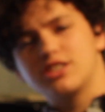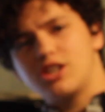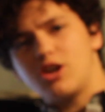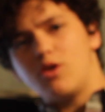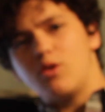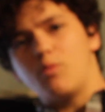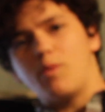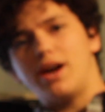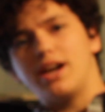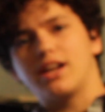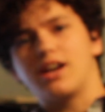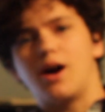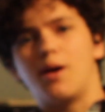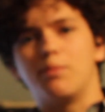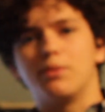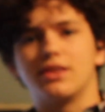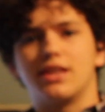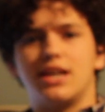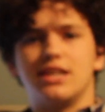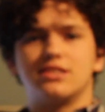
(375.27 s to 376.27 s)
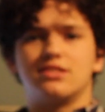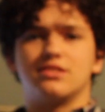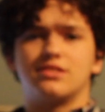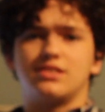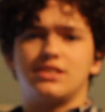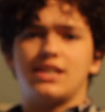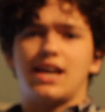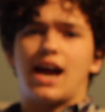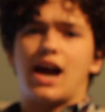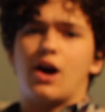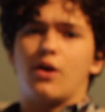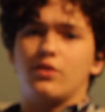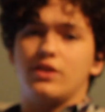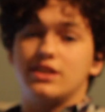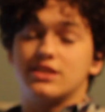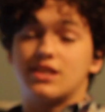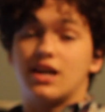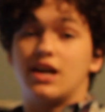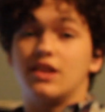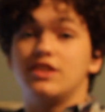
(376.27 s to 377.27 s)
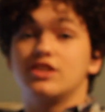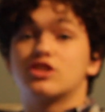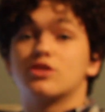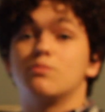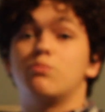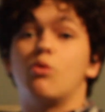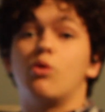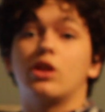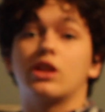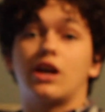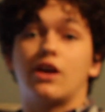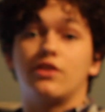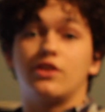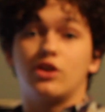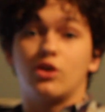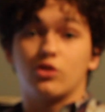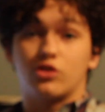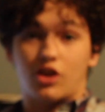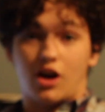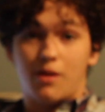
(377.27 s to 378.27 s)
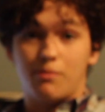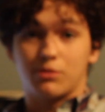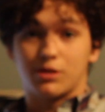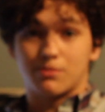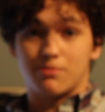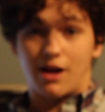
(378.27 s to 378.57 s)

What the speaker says: go and wait a couple days and see how these are boiling on the old Tumblr